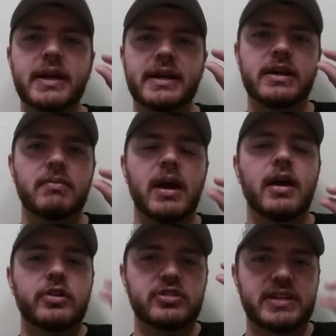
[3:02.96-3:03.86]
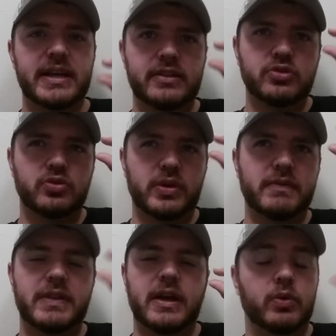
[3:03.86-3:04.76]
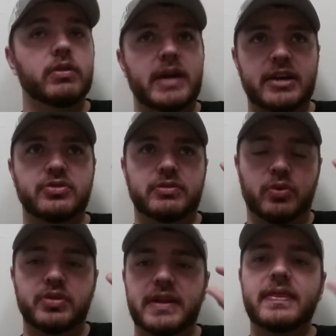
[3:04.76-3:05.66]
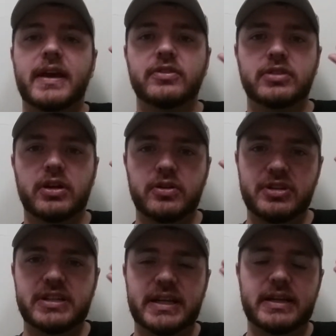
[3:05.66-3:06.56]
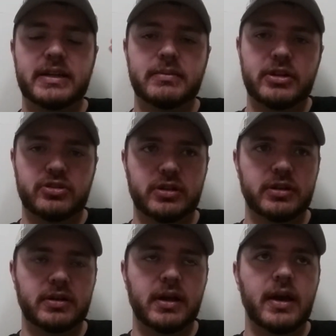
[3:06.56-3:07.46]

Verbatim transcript: I am, just added twelve thousand, well, actually fourteen thousand dollars of debt in my truck.